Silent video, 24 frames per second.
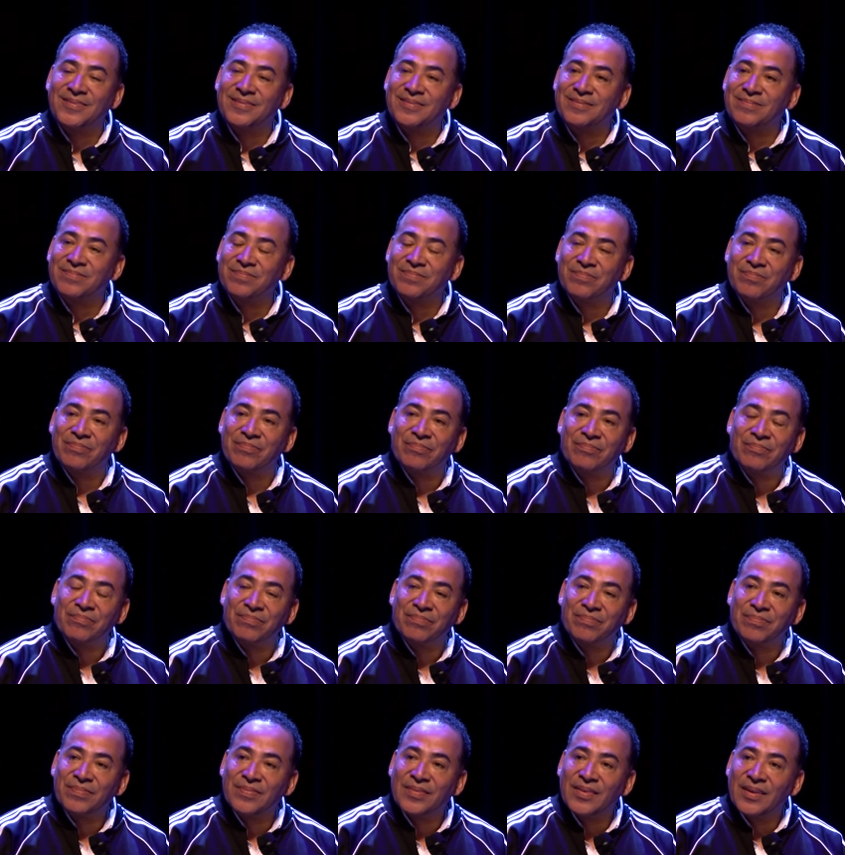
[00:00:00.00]

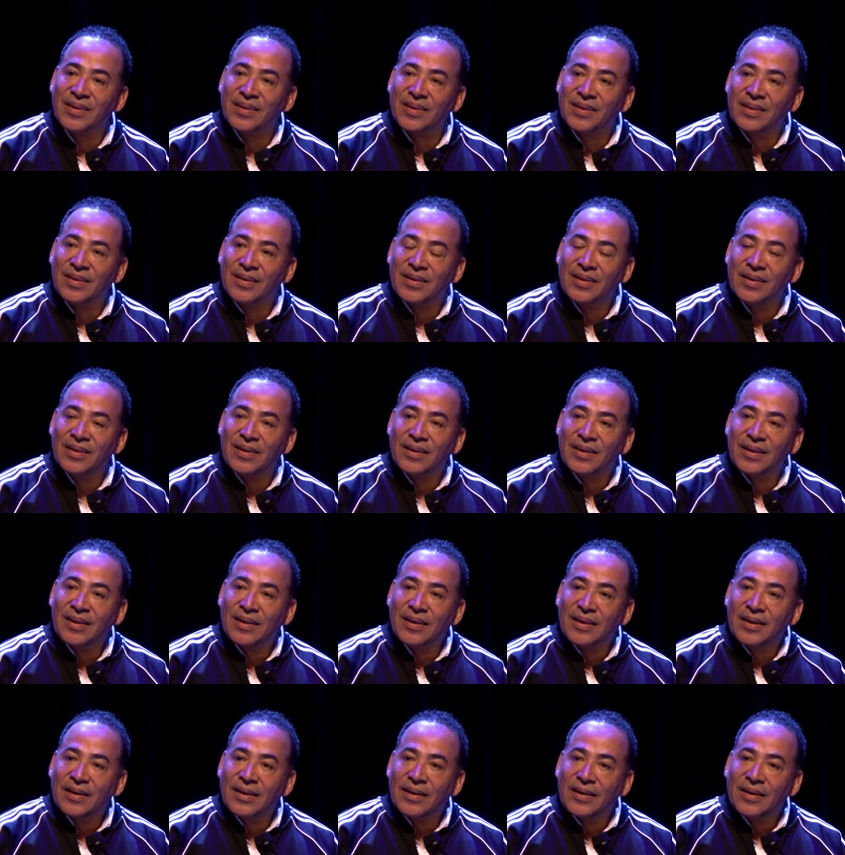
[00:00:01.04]

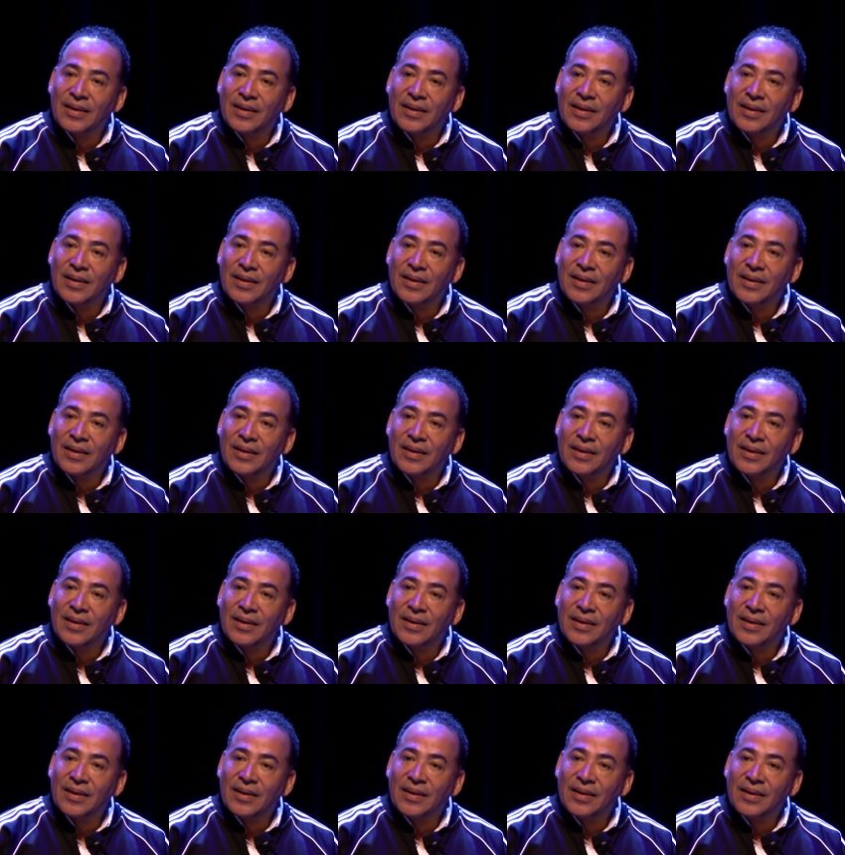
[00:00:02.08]
[no speech]